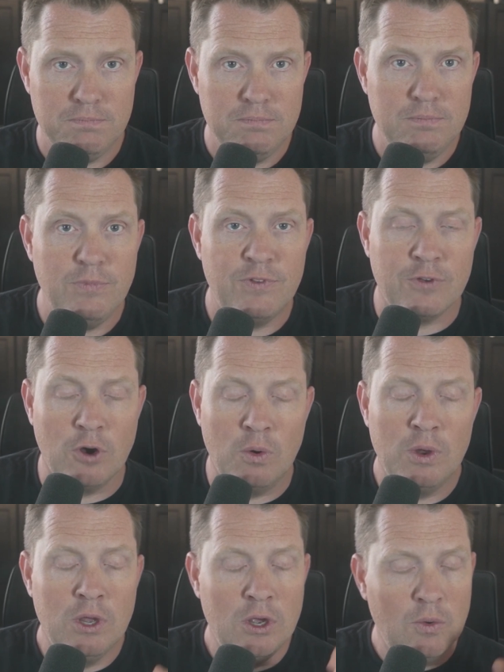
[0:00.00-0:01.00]
So
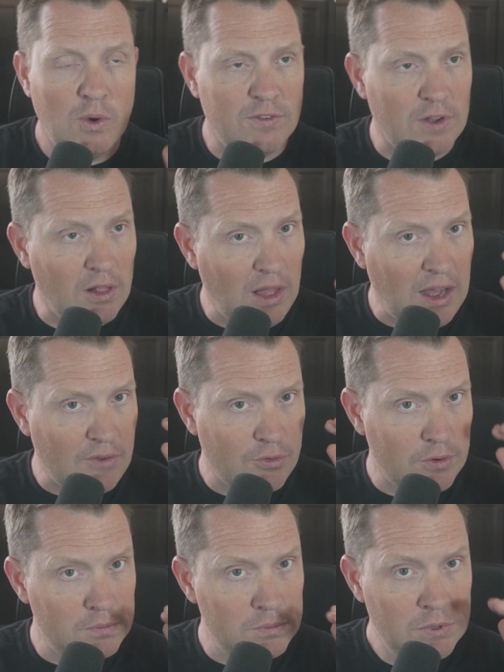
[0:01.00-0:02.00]
we saw a lot
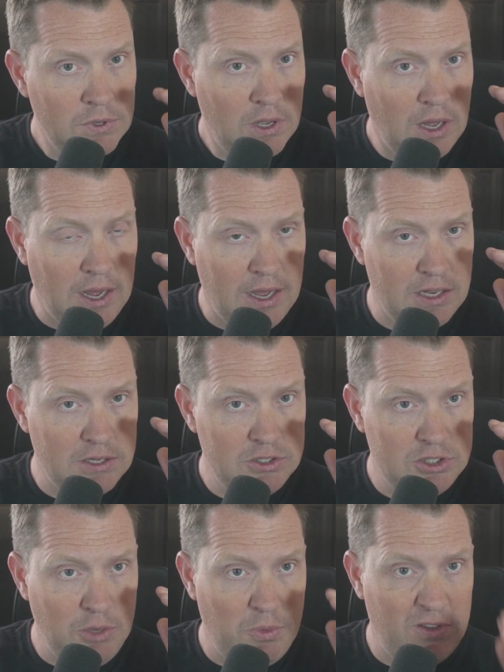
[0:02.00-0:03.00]
from uh,
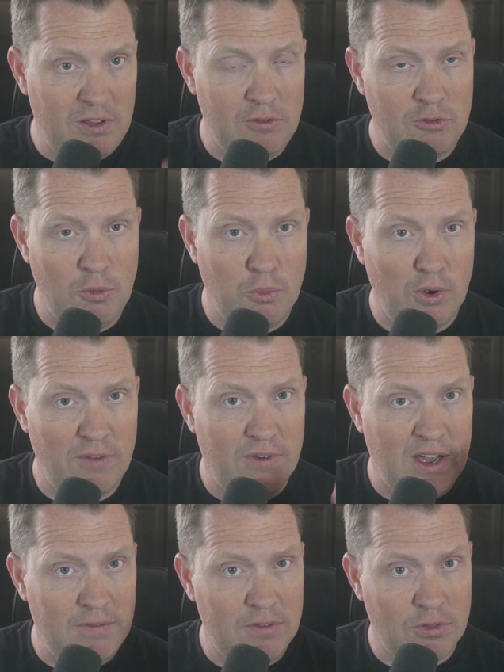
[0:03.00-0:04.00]
G P T two point
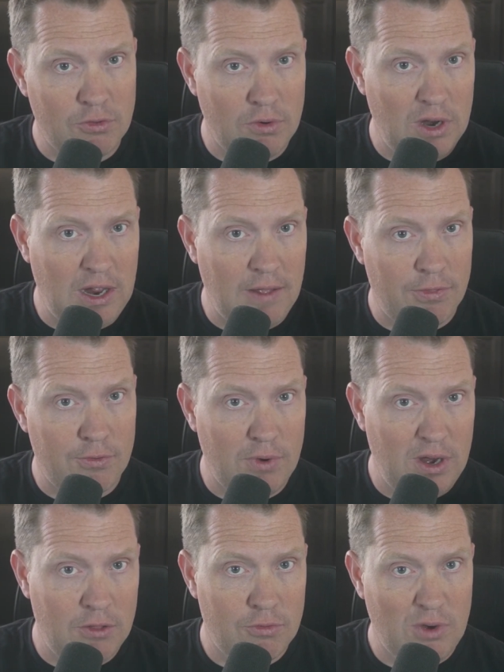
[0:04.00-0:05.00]
five to three and three
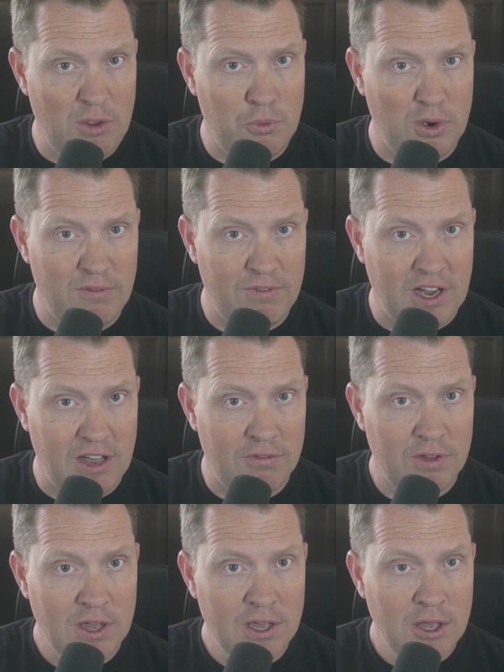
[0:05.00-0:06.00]
to three point five.
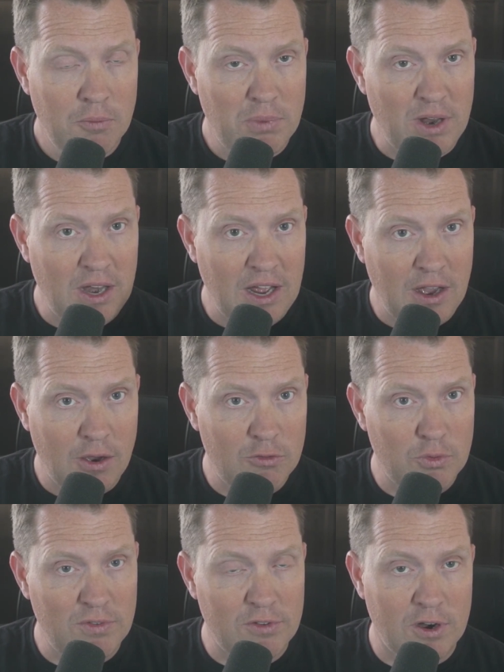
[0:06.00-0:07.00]
But now as
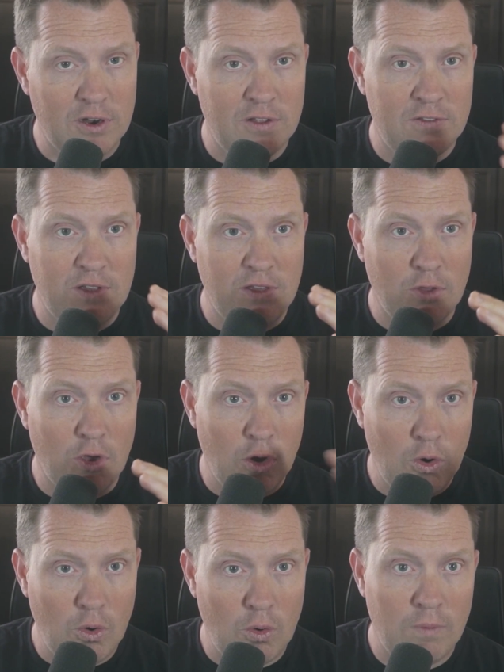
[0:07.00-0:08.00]
we started to see the
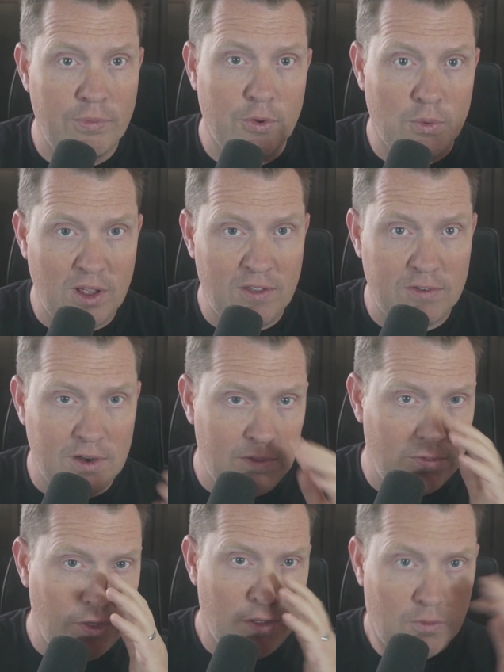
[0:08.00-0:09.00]
O, the, reason,
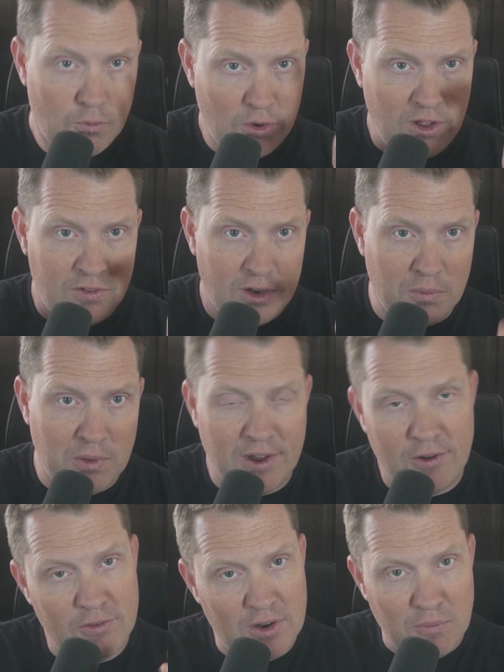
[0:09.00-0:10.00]
the reasoning
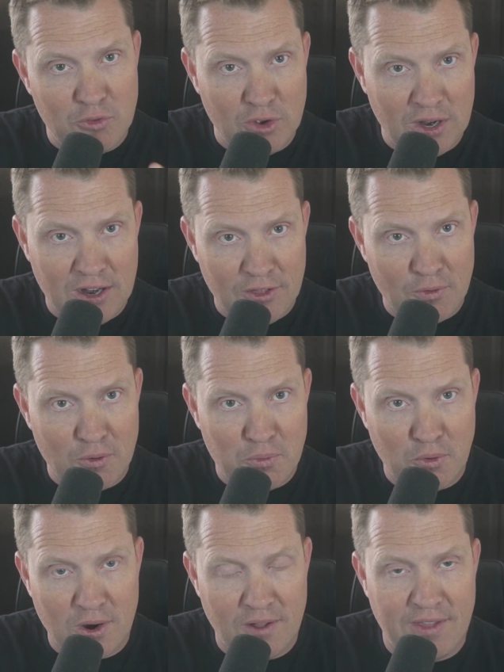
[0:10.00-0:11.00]
models, and I'm doing another
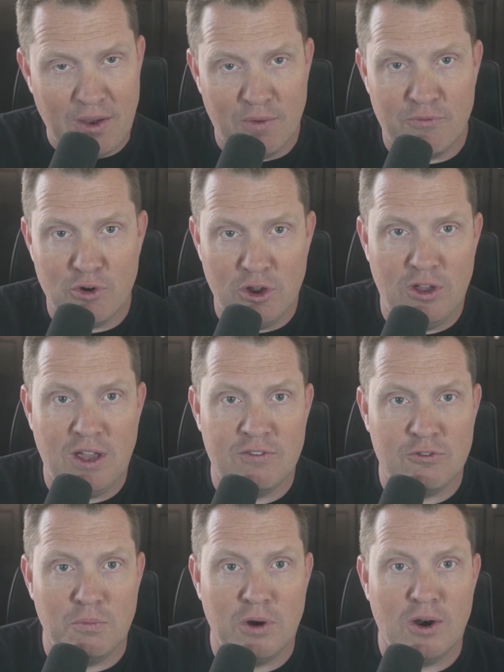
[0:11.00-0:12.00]
report on that one for you guys
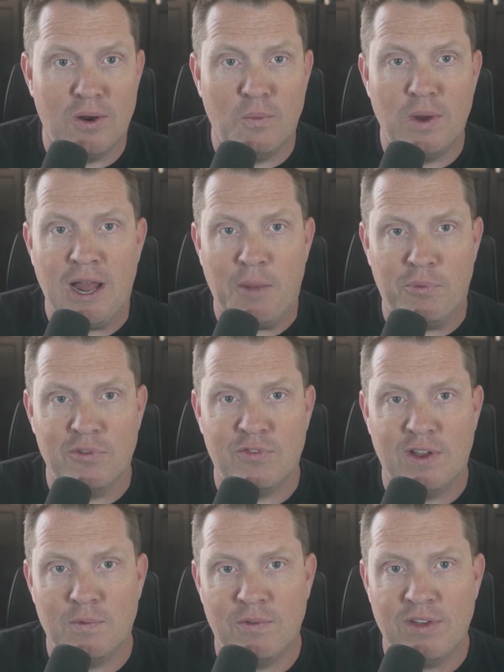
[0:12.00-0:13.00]
tomorrow on what Apple's
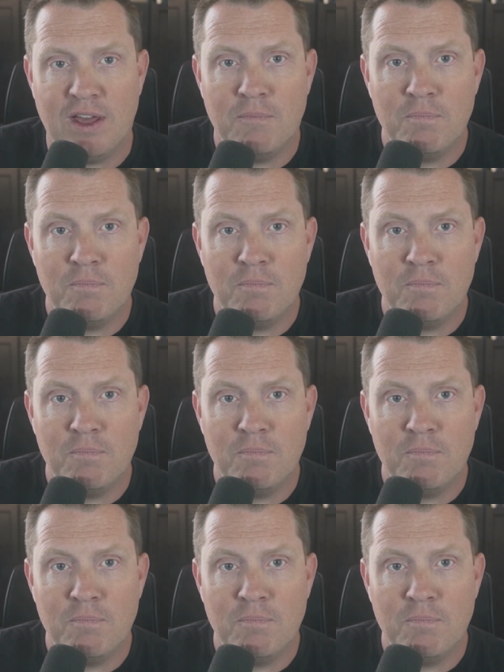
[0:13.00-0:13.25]
found with that.